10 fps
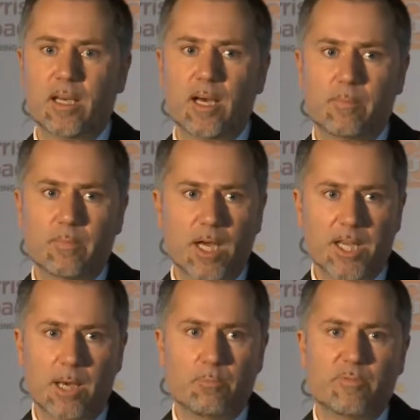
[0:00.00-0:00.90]
A
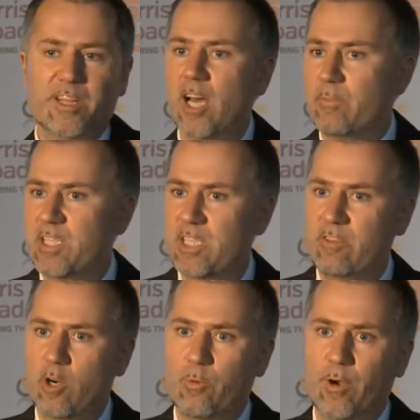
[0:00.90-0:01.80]
number of the
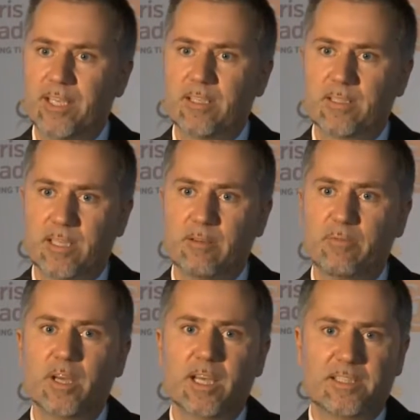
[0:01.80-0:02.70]
IPTV operators have
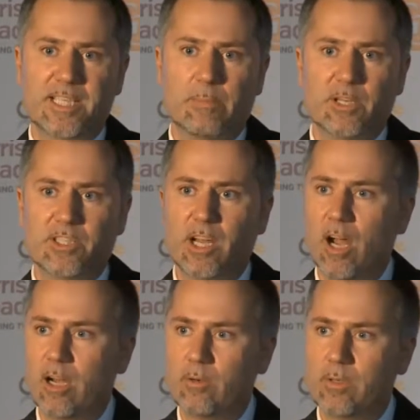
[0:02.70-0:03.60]
established their
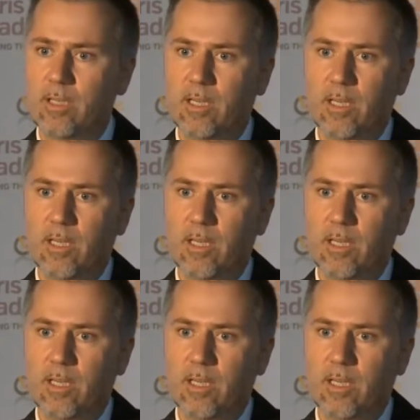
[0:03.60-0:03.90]
own